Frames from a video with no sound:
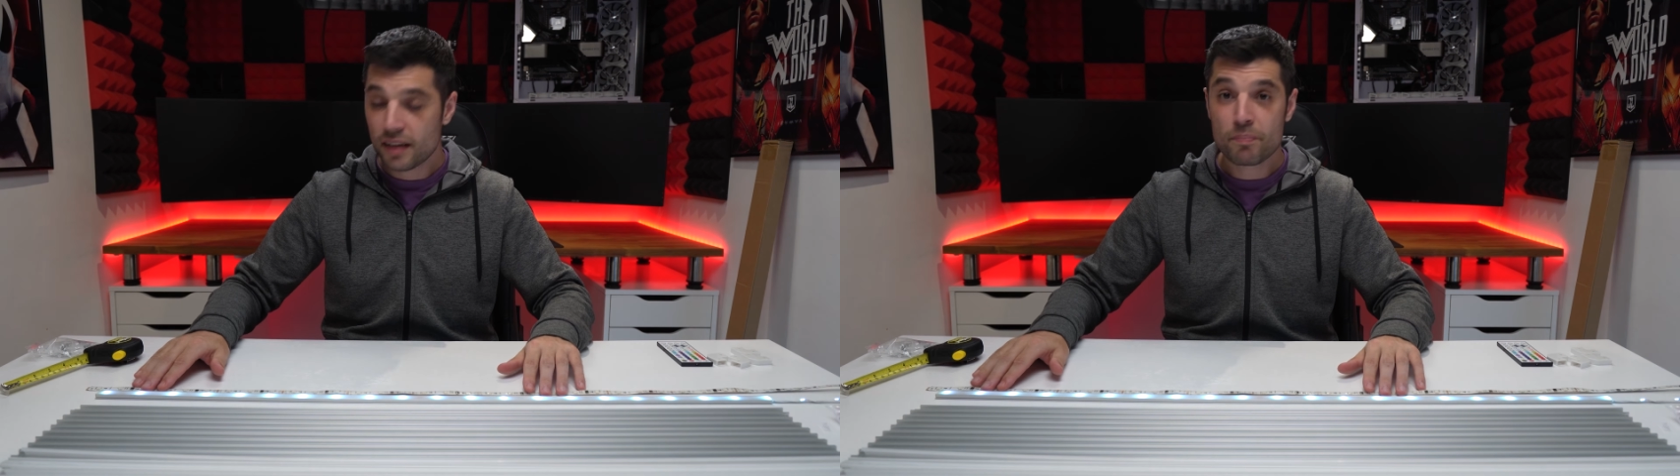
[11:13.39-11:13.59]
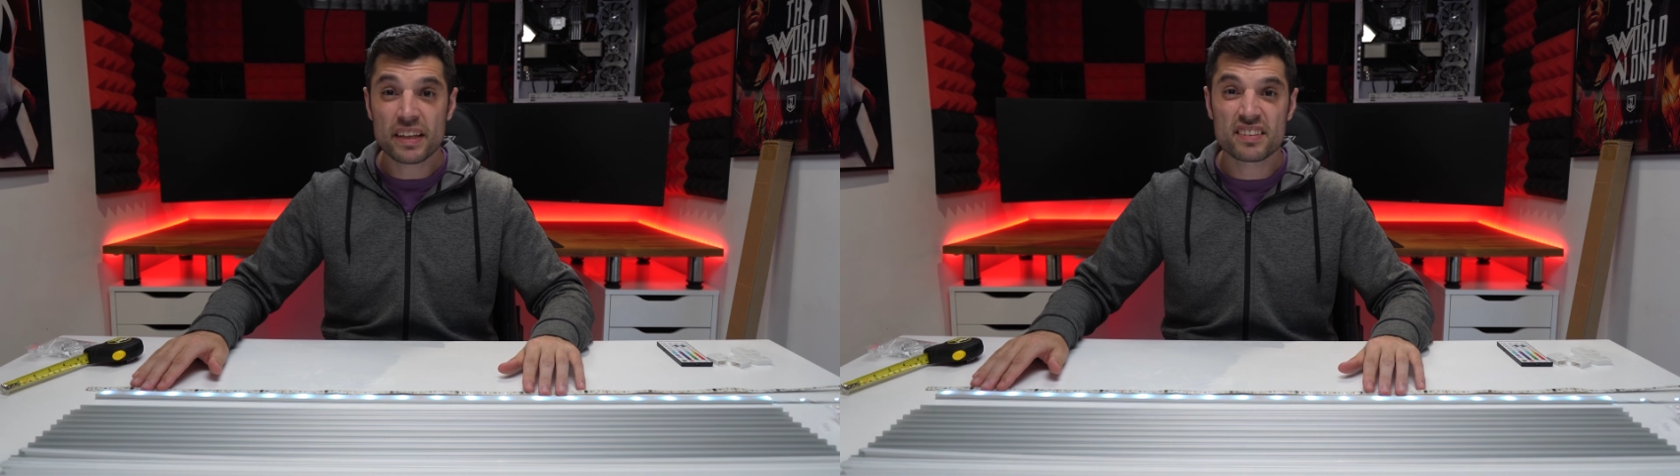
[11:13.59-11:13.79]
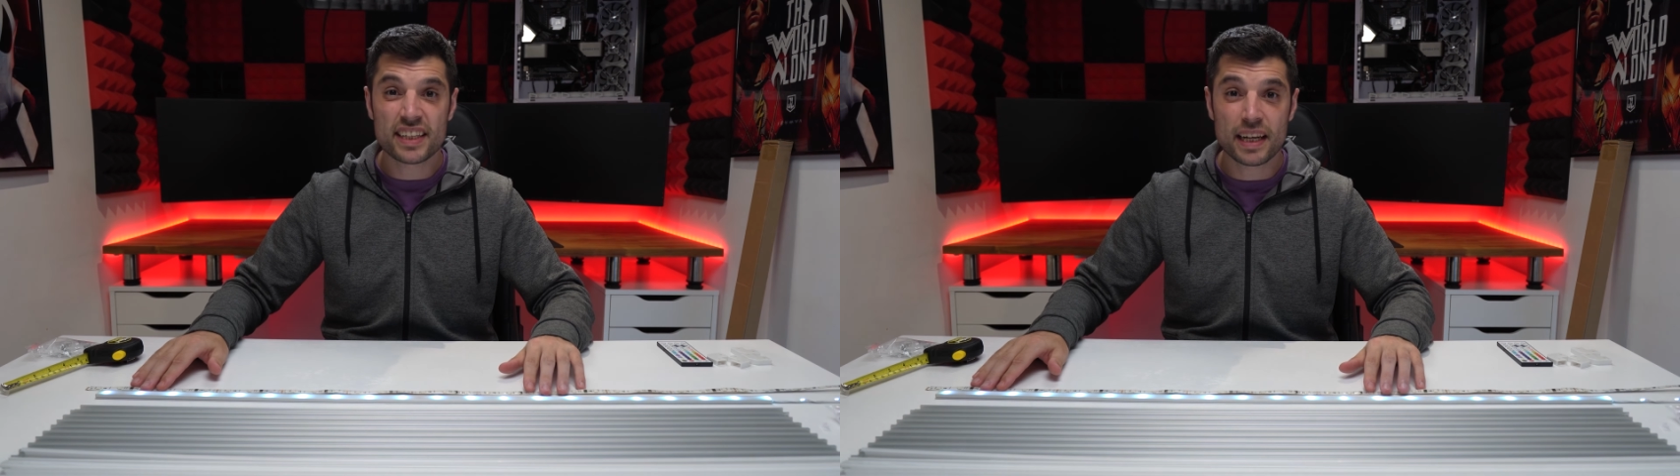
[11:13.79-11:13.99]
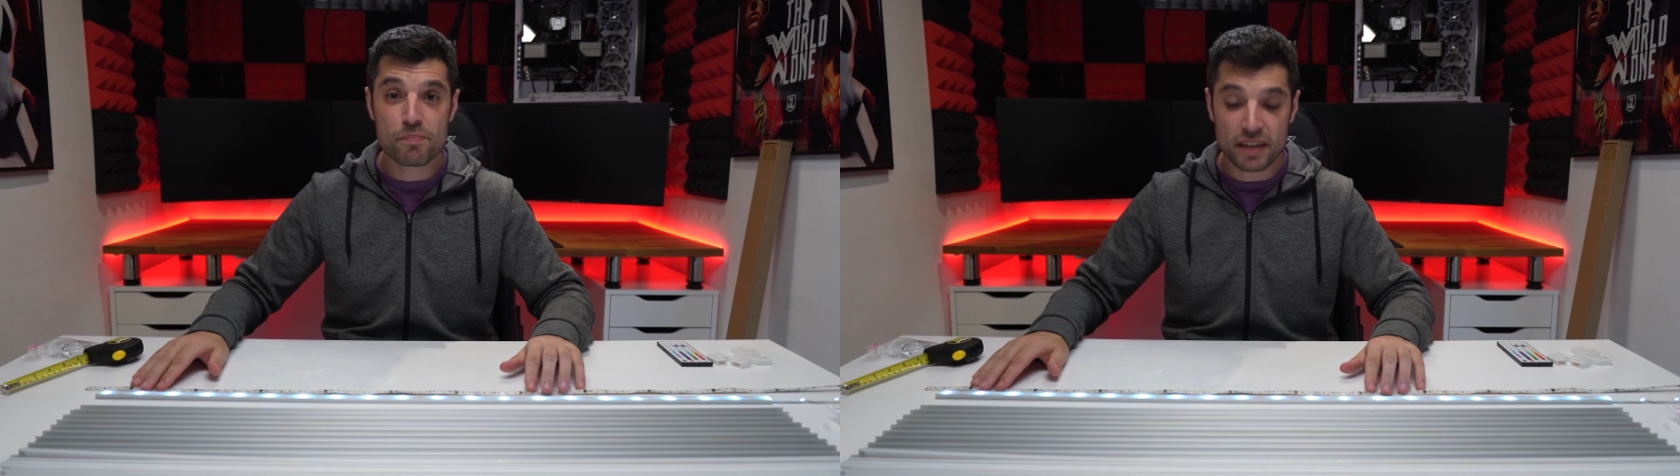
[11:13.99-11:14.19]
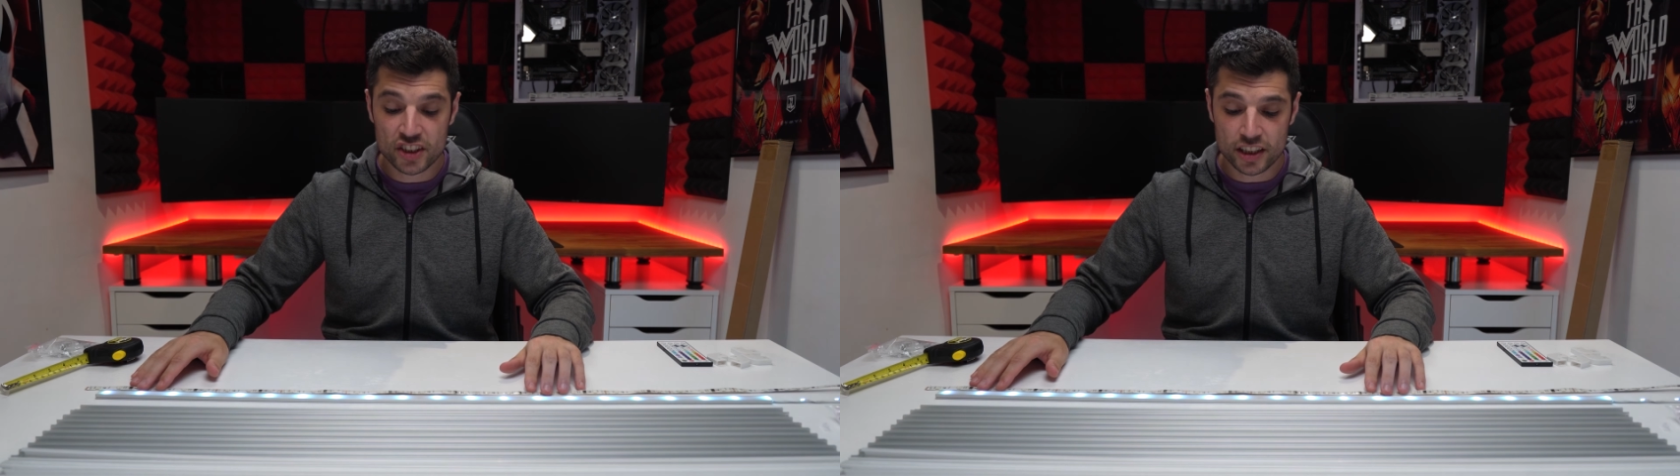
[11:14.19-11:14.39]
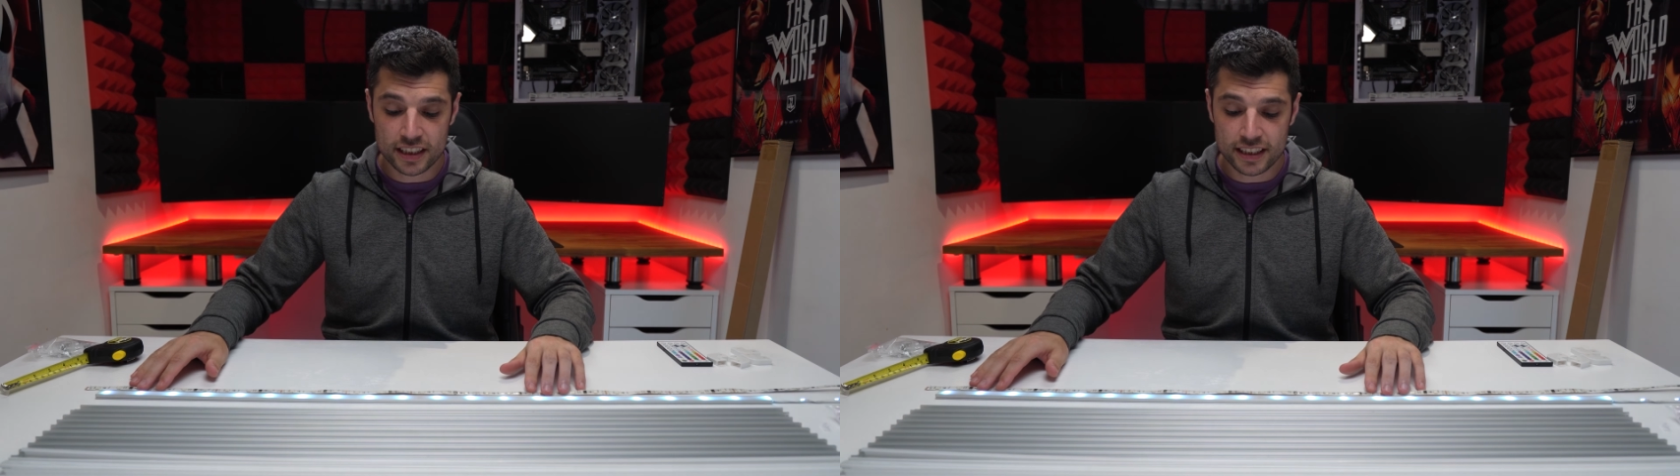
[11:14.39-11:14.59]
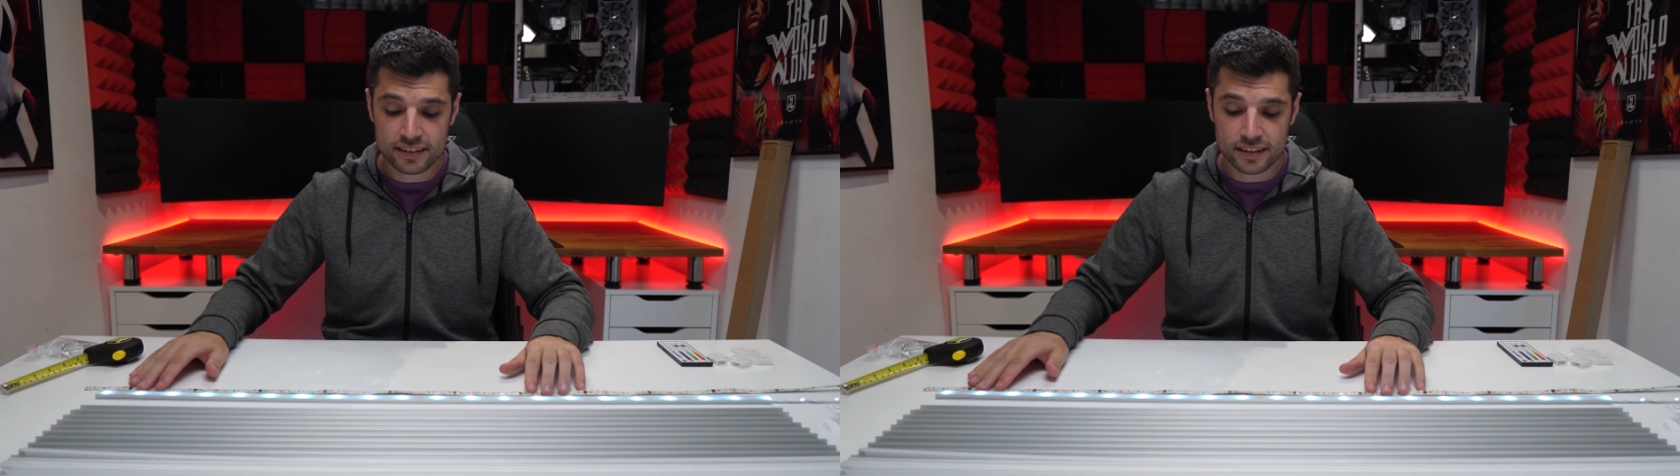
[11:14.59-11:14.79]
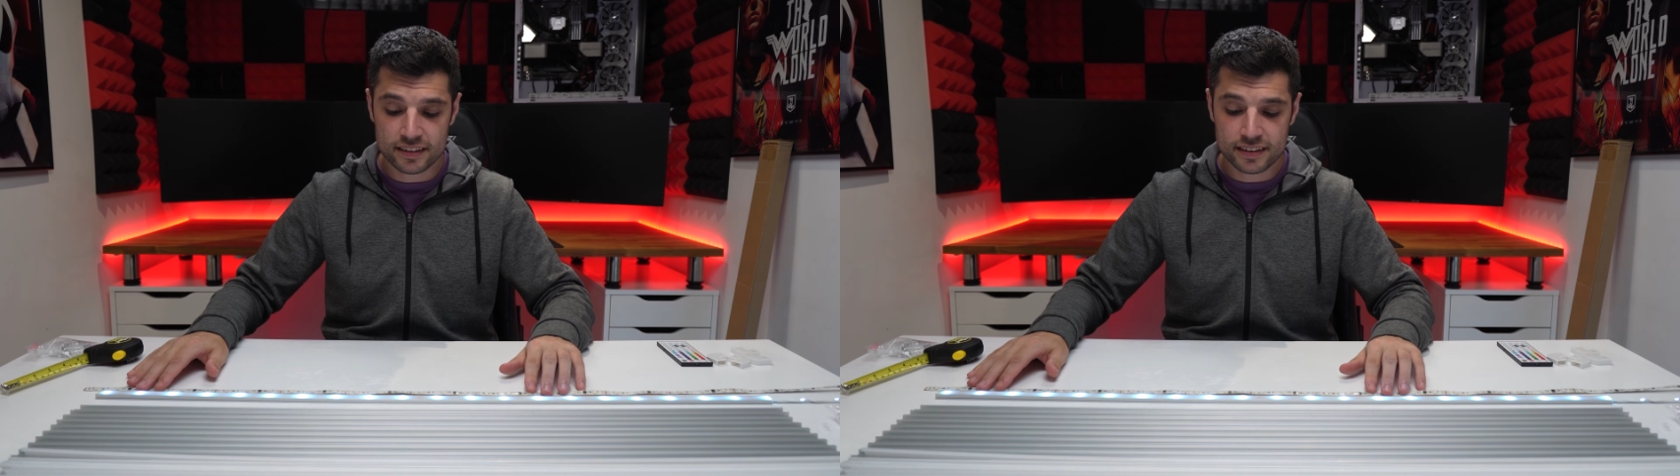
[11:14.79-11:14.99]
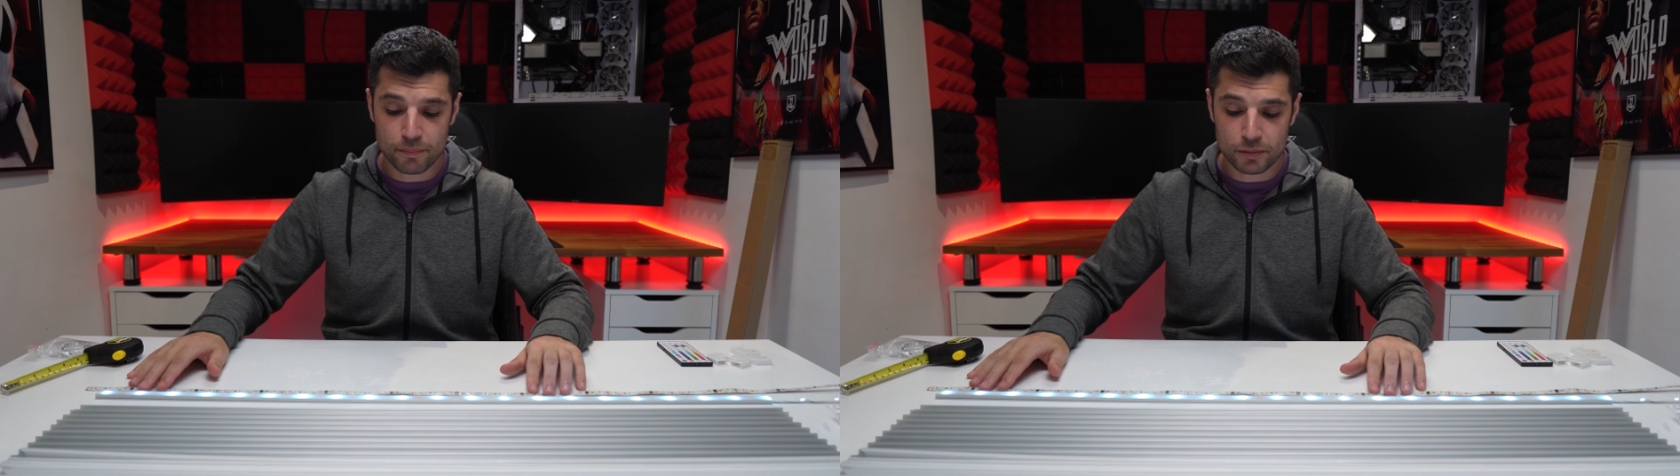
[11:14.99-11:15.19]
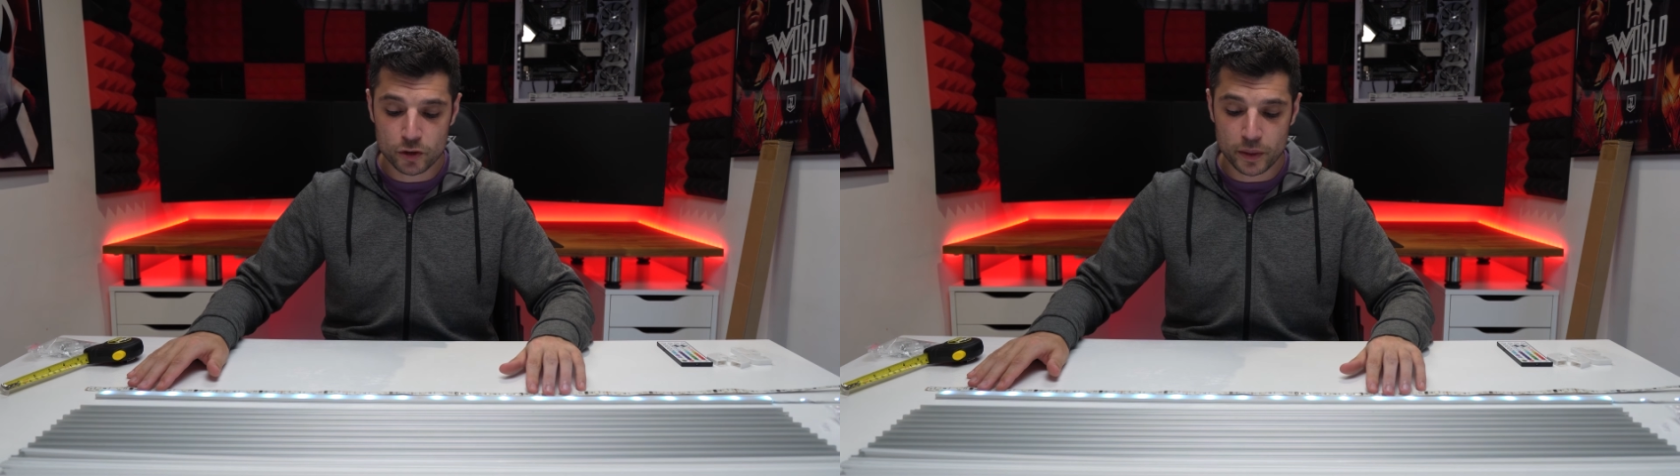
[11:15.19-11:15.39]
basically measure the distance
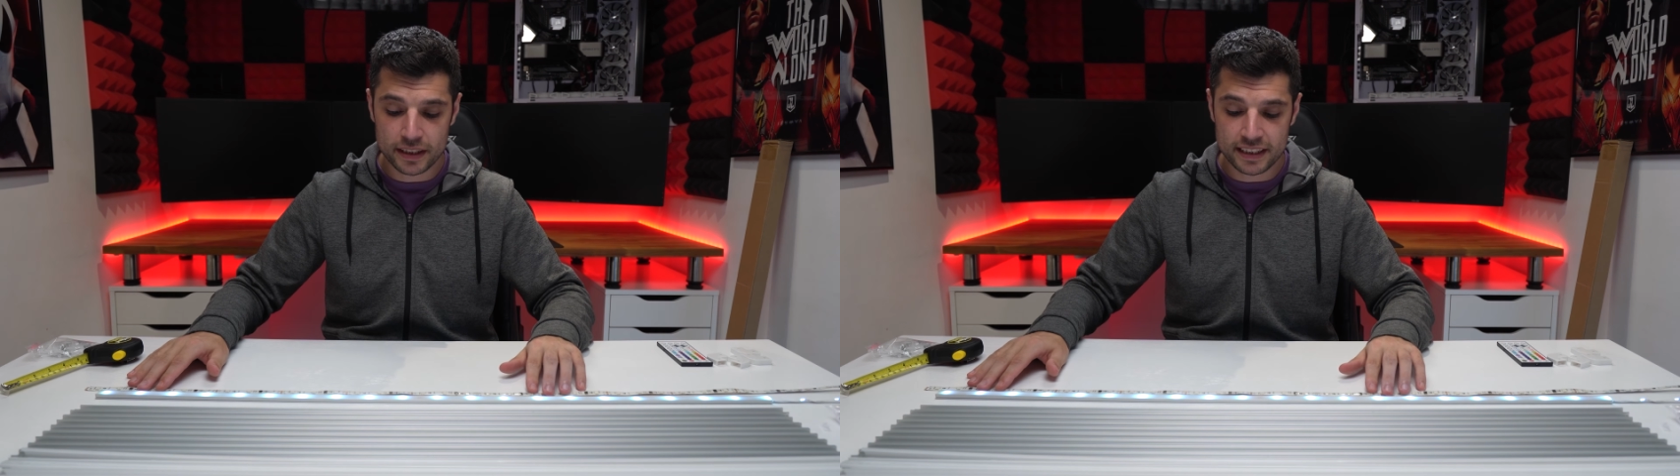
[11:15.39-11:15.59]
in between